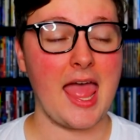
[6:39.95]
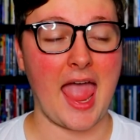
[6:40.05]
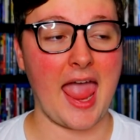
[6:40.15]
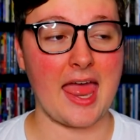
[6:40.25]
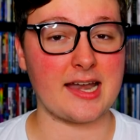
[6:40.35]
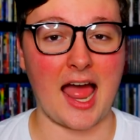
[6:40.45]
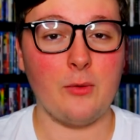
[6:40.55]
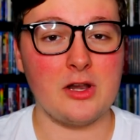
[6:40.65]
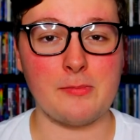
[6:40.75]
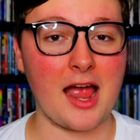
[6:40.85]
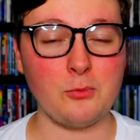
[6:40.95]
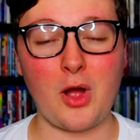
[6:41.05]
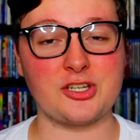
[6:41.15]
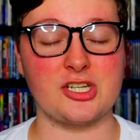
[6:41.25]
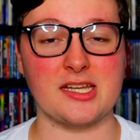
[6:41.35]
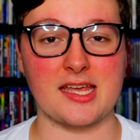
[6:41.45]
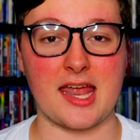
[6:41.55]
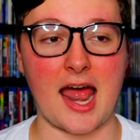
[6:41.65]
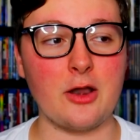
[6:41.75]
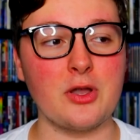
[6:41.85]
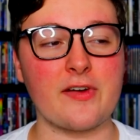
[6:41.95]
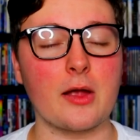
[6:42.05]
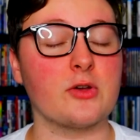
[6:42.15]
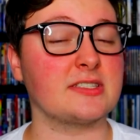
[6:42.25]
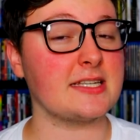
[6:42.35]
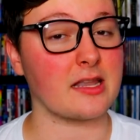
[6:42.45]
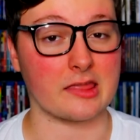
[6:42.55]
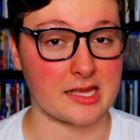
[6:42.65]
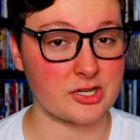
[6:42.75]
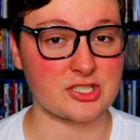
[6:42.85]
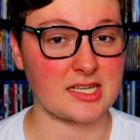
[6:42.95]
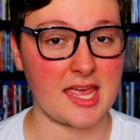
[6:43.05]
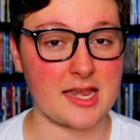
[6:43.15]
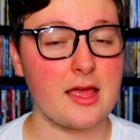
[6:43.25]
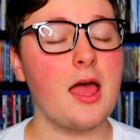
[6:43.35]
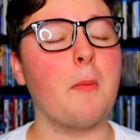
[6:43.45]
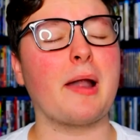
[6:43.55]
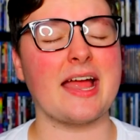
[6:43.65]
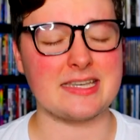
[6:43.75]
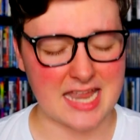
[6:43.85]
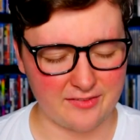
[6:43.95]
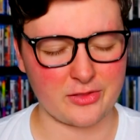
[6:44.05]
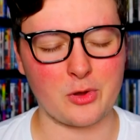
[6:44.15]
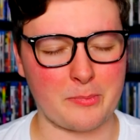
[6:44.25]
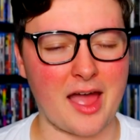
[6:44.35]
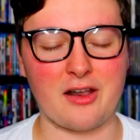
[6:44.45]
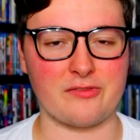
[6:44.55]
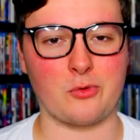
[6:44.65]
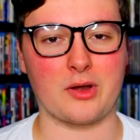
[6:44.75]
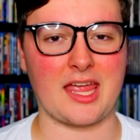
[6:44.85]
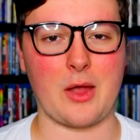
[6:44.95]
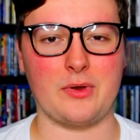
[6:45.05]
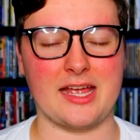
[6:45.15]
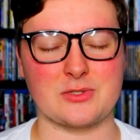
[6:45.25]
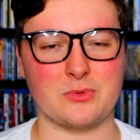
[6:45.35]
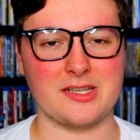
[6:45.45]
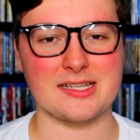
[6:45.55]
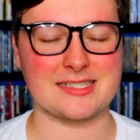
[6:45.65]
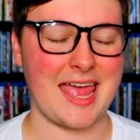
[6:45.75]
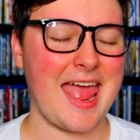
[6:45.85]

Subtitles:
And I wouldn't mind watching again. I don't know if I'll go see it in theaters again. But I definitely will buy it on 4K when it gets released.